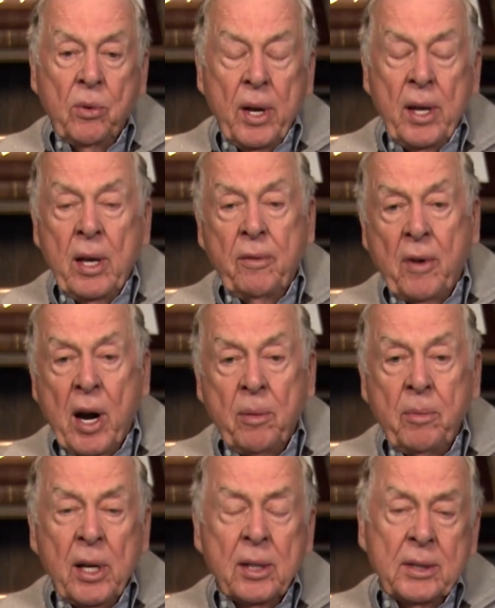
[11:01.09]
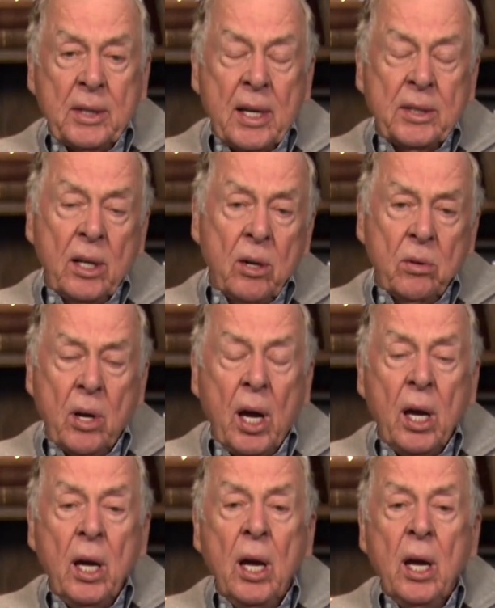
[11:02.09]
one of the environmentalists, I said,
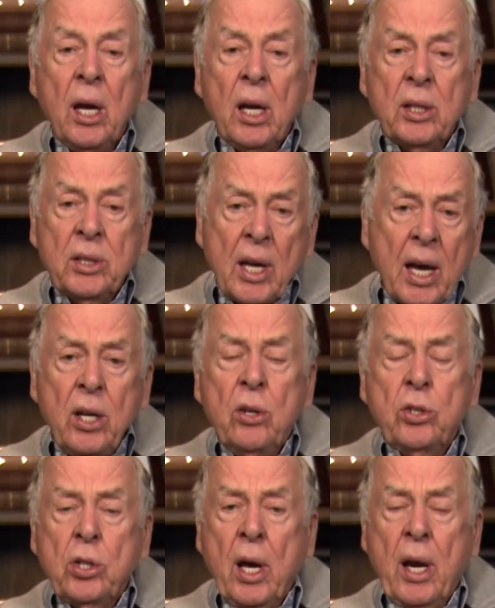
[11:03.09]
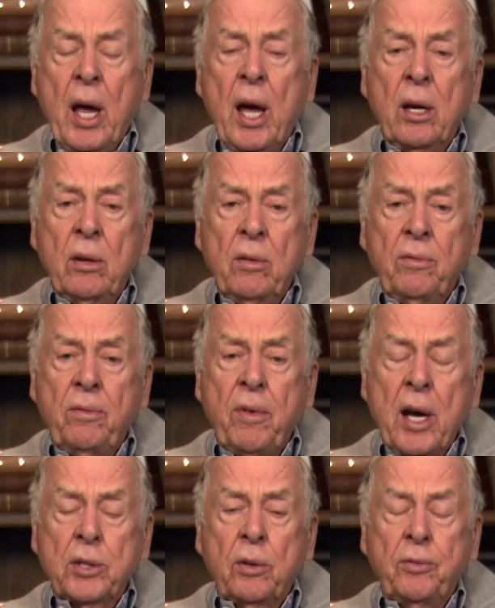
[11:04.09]
okay, say you shut down
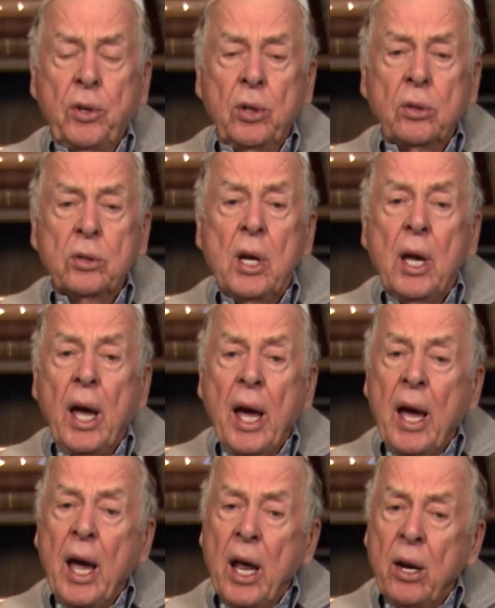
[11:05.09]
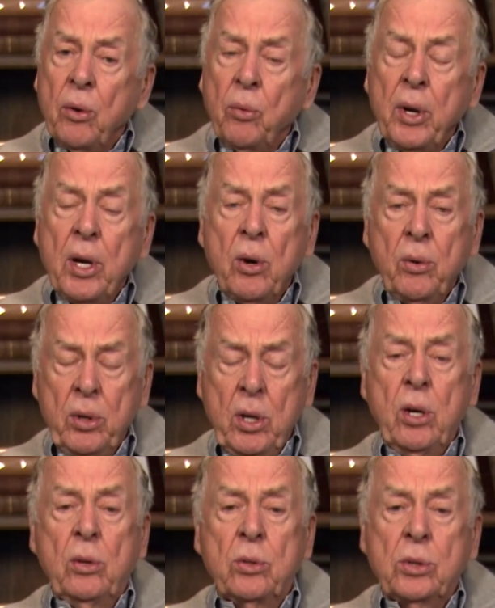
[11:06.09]
fossil fuels and we don't
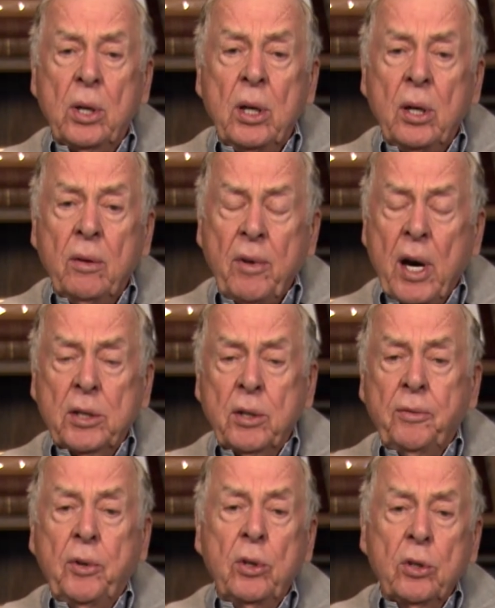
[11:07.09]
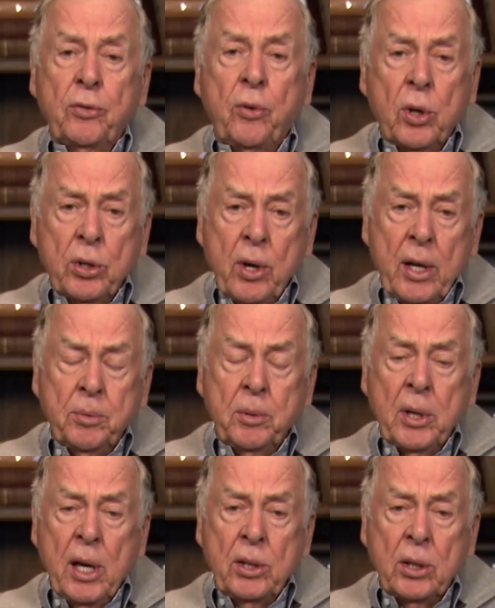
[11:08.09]
use fossil fuels for
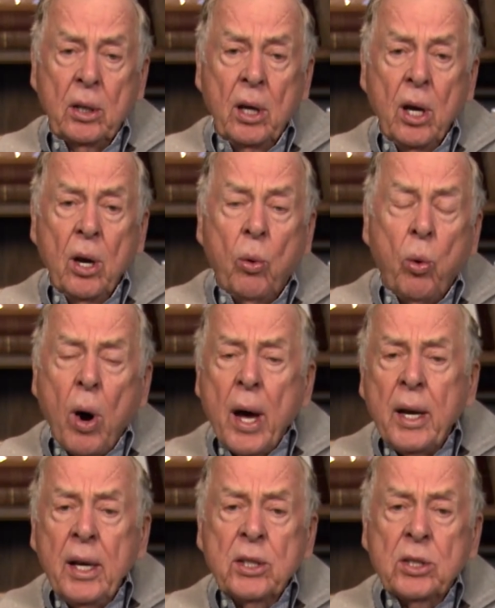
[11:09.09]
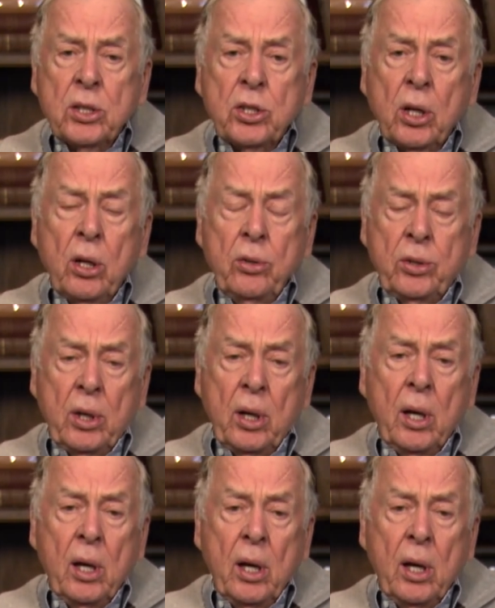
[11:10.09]
transportation. What is a solution?